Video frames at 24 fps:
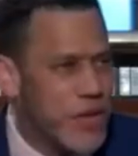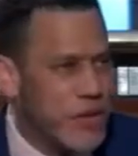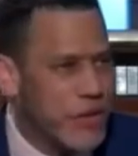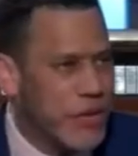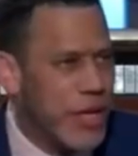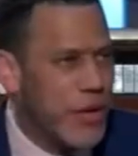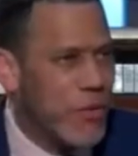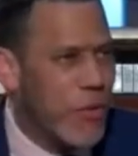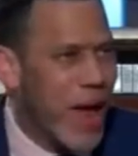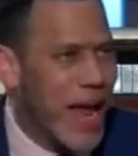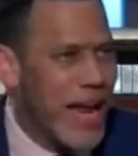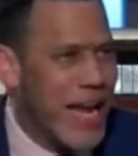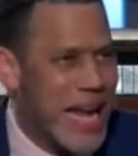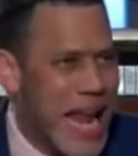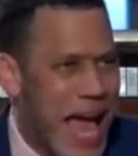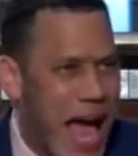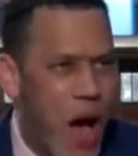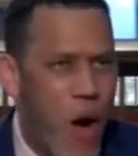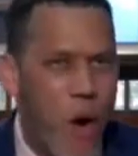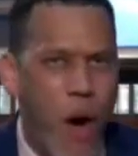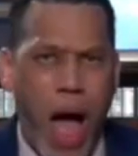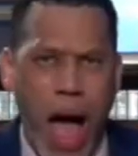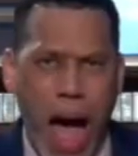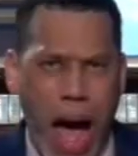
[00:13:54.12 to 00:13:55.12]
feeling right
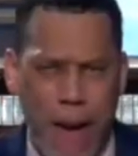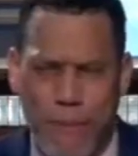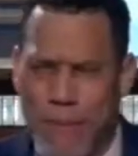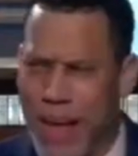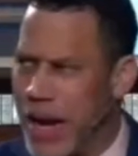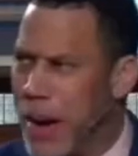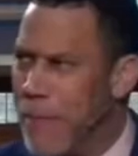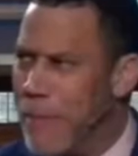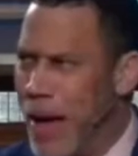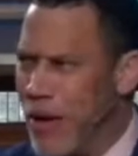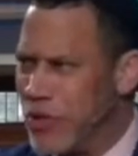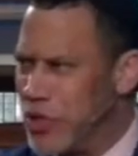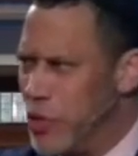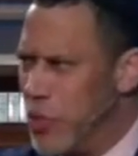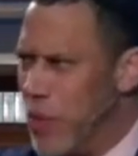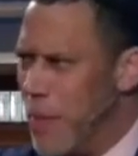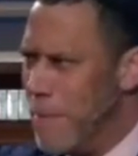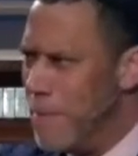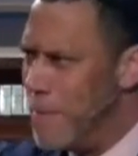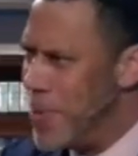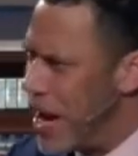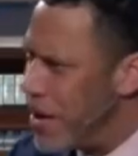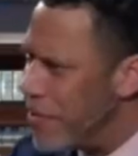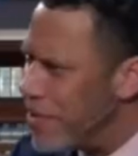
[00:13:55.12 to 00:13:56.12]
now. I'm not about to
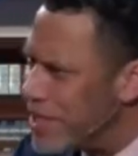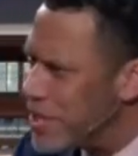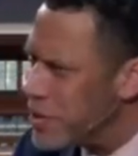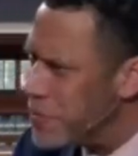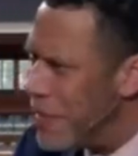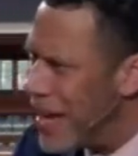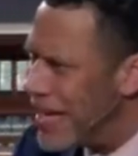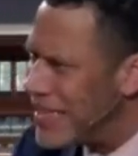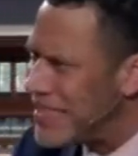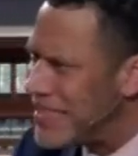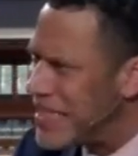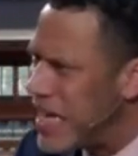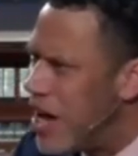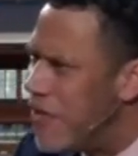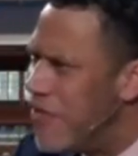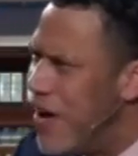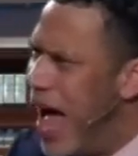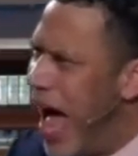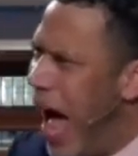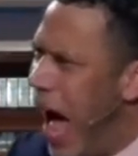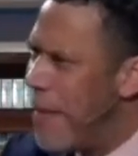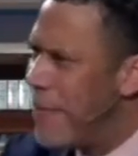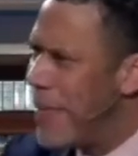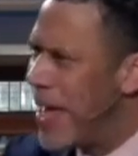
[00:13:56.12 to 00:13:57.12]
embarrass myself.
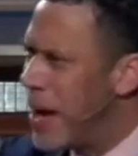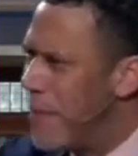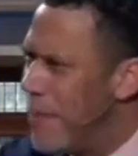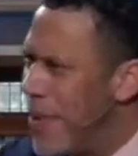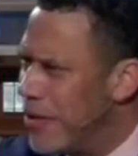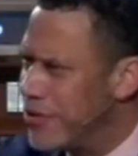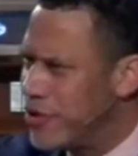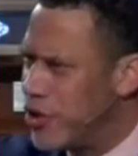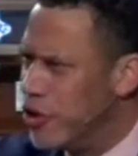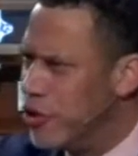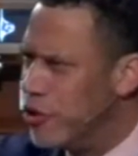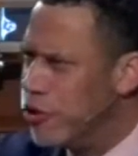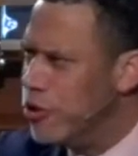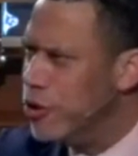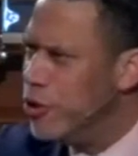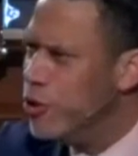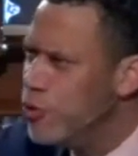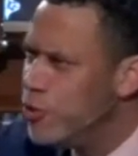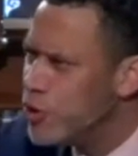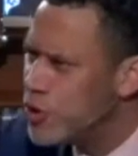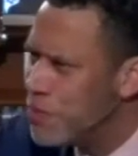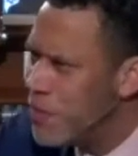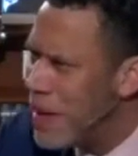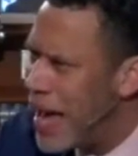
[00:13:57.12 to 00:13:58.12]
I'm not about to
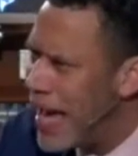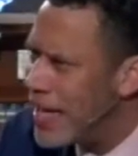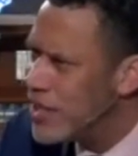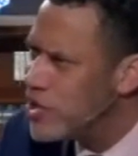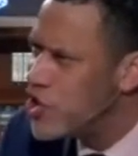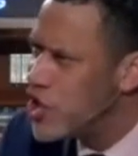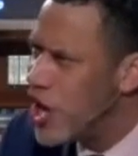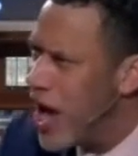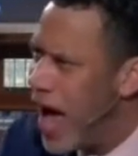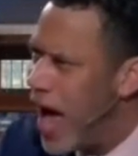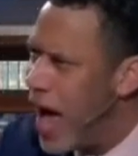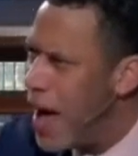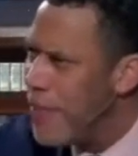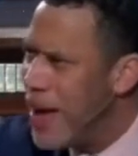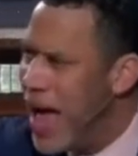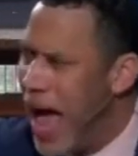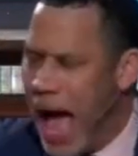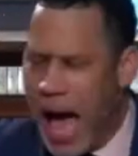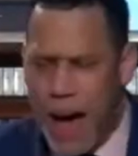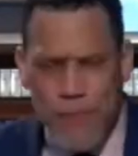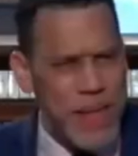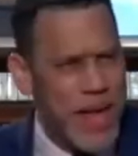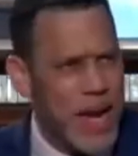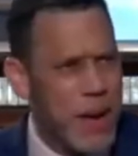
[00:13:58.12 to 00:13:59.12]
lose my job.
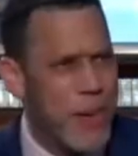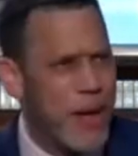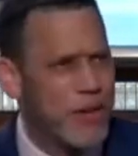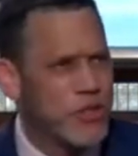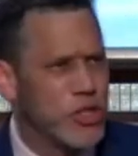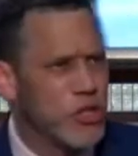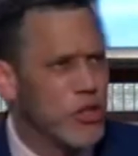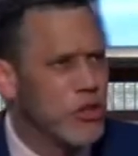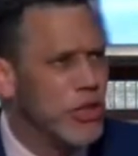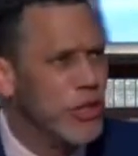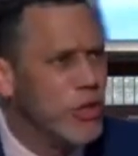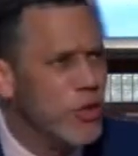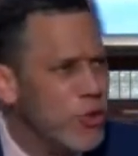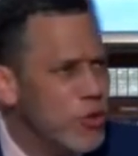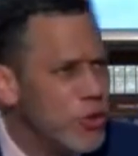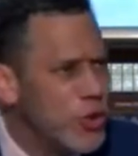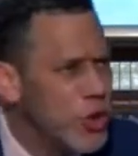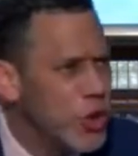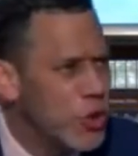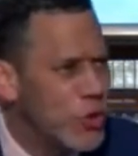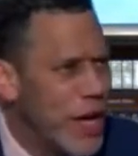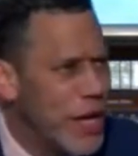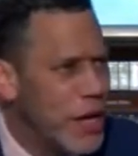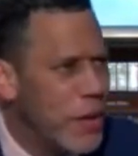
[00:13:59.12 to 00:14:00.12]
I'm not about to
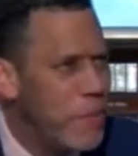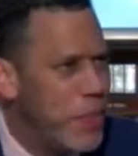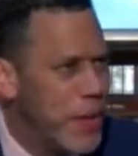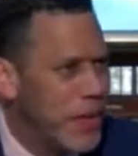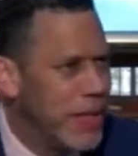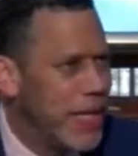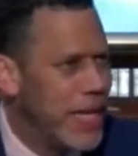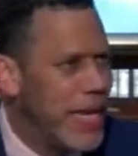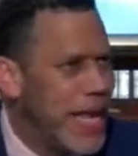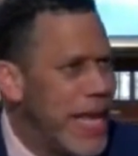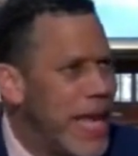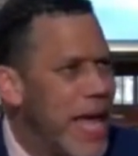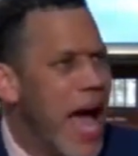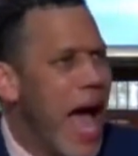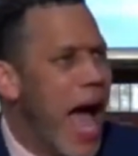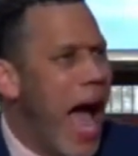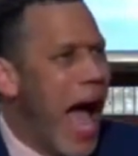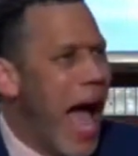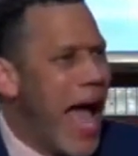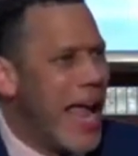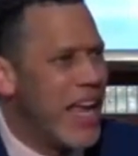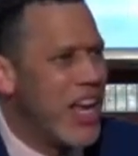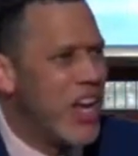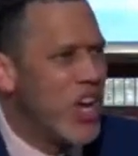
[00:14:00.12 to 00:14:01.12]
lose credibility.
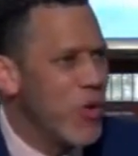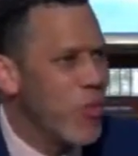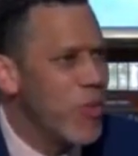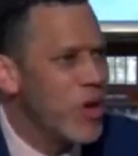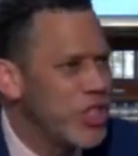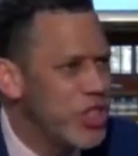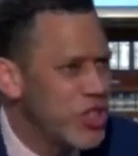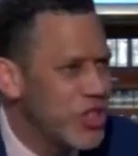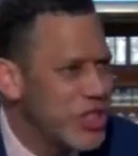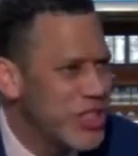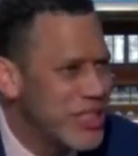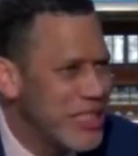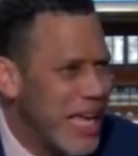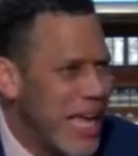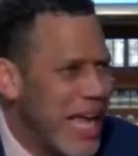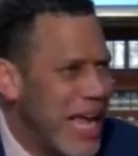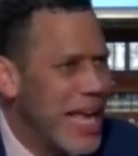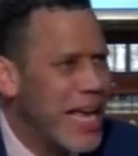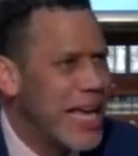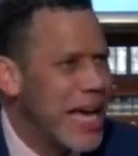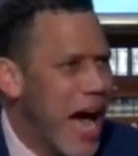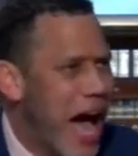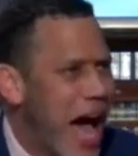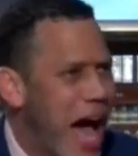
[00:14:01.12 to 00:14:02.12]
I hear what you're
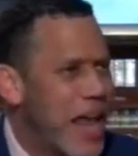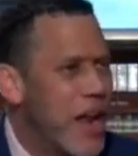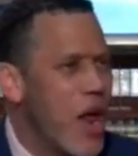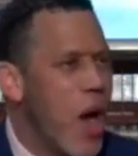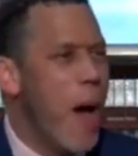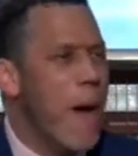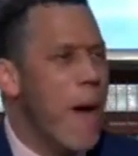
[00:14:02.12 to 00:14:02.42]
saying, God,